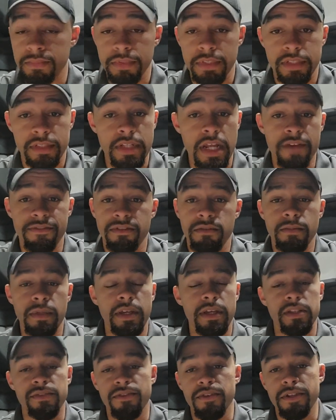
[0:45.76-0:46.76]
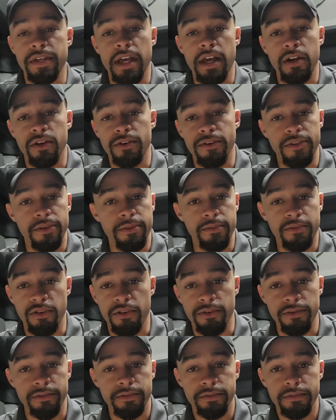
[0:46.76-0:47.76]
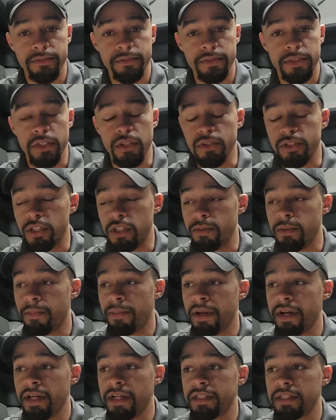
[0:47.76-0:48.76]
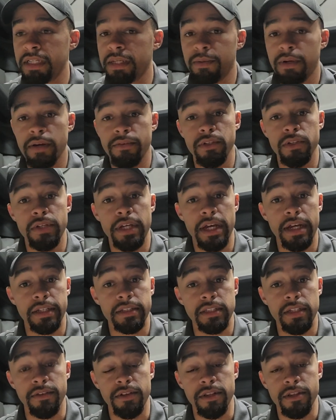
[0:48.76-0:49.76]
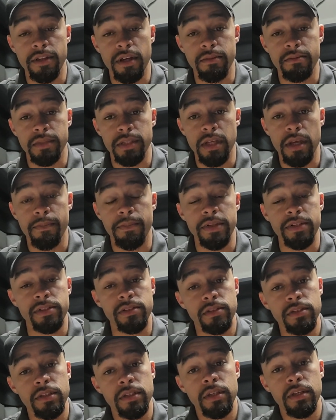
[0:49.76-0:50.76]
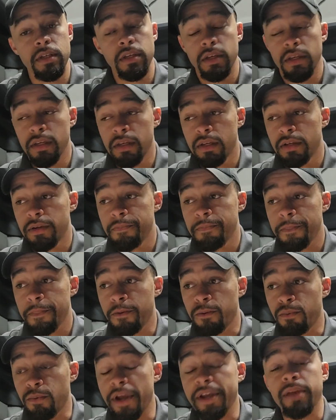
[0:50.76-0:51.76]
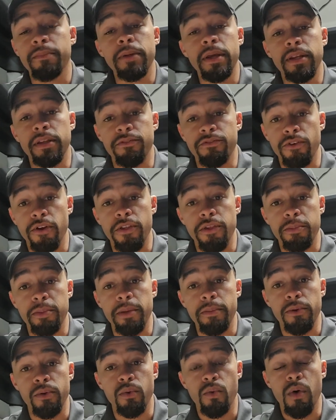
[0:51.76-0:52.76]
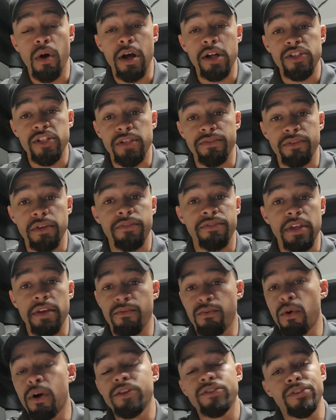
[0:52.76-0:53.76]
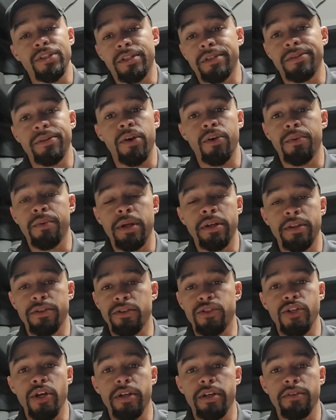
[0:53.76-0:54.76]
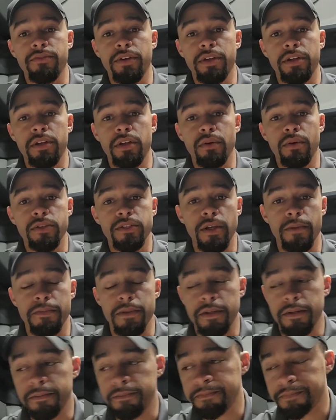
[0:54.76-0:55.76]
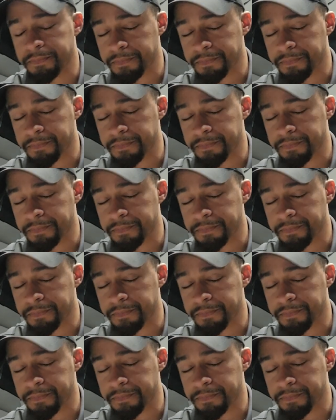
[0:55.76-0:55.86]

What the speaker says: It's not for me, it's for the algorithm for YouTube. Apparently, whenever you guys give it a thumbs up, it's recommended for other people to watch. If they've watched like another trucking video or something,